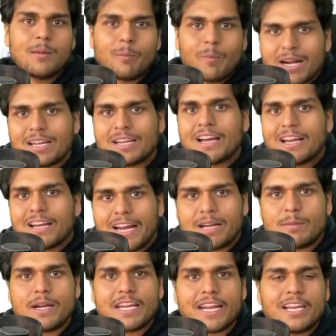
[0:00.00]
But
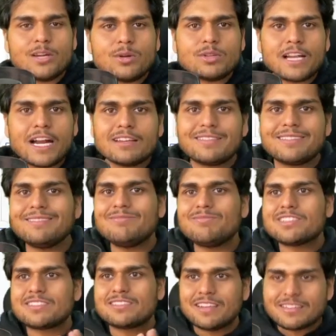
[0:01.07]
let me tell you that
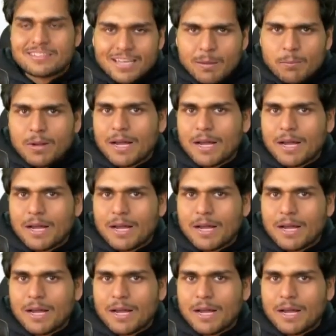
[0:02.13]
some